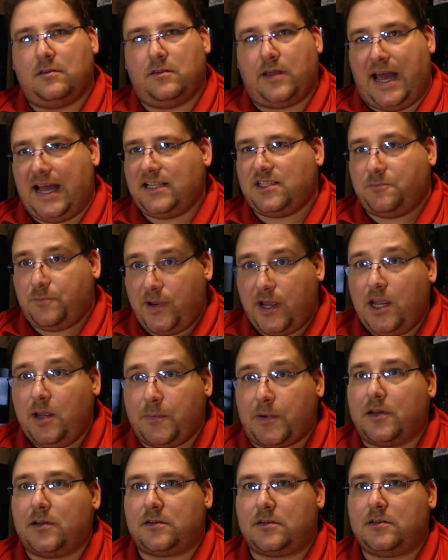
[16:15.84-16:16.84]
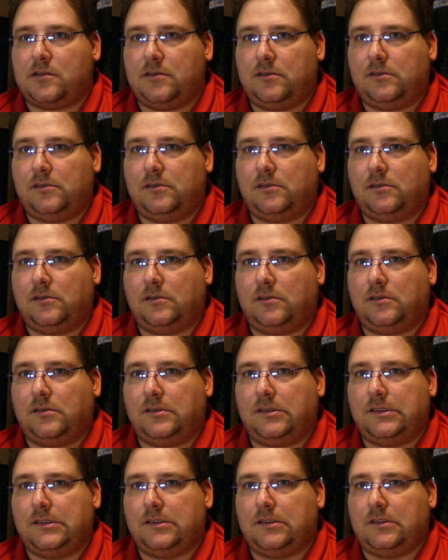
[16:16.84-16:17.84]
That's payment.
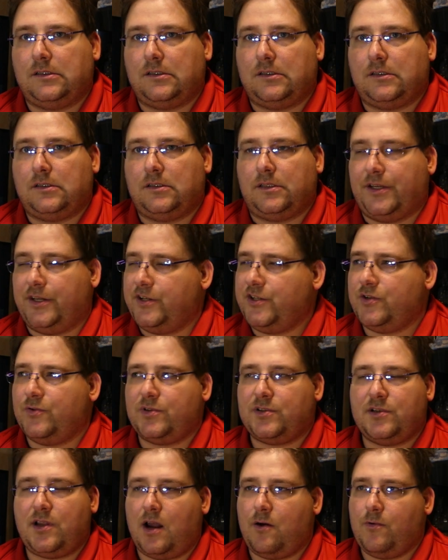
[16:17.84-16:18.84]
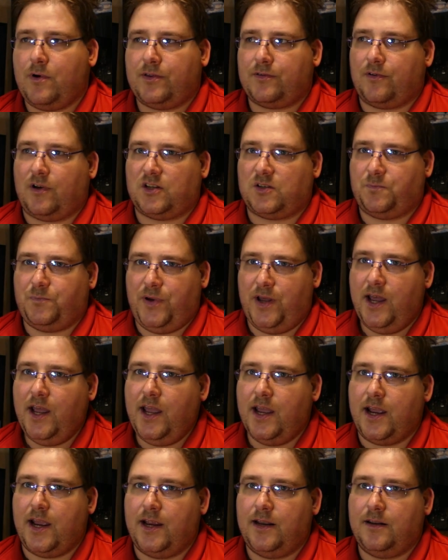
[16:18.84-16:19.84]
The issue is not whether I was
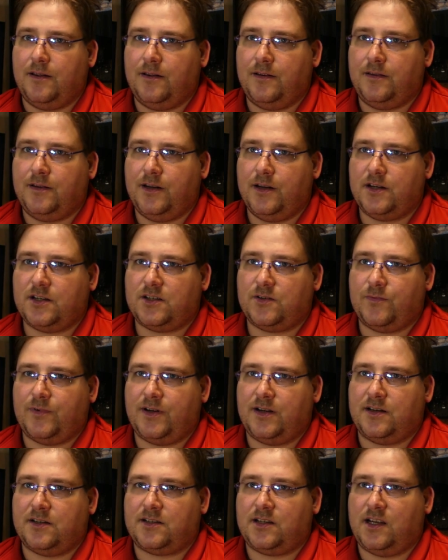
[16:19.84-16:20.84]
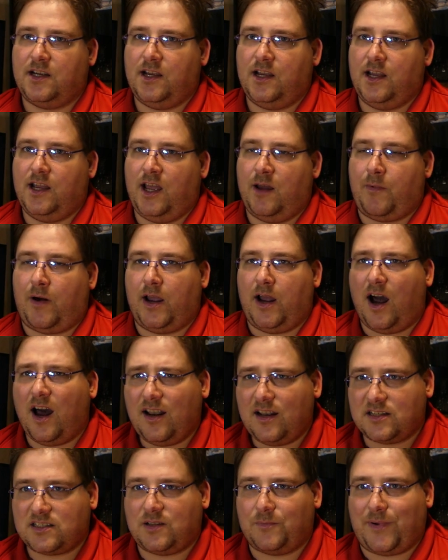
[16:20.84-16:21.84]
paid. The issue is, am I
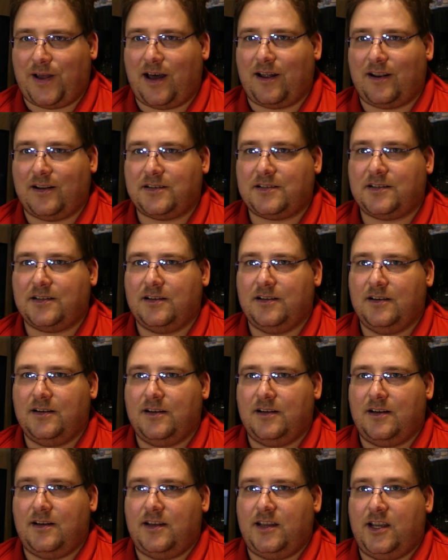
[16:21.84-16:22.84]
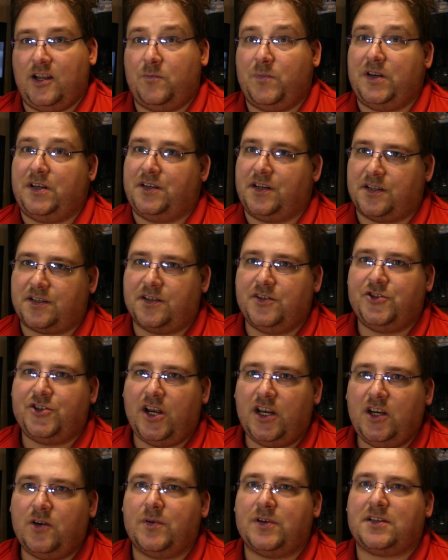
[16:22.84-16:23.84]
honest about it? It'd be
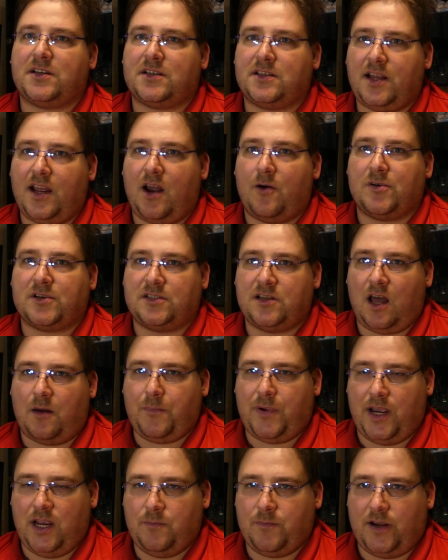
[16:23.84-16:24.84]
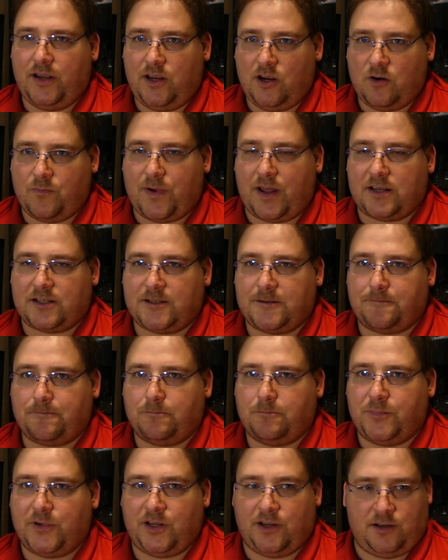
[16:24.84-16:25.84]
disingenuous to say I was not paid by GearBest,
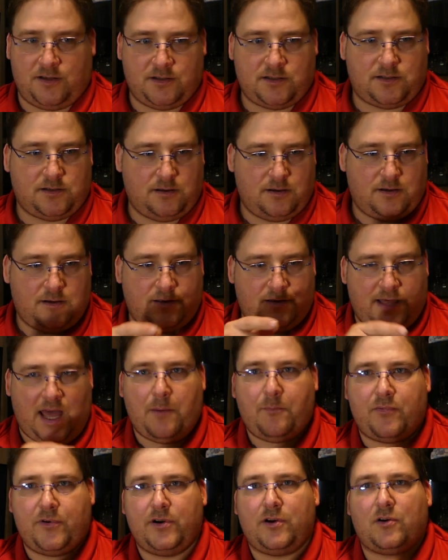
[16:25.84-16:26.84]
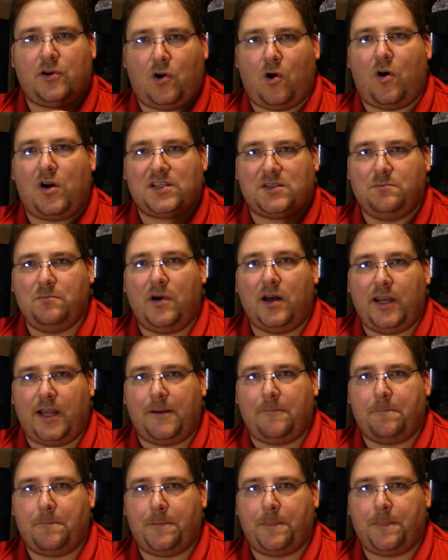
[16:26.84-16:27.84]
because that printer costs money.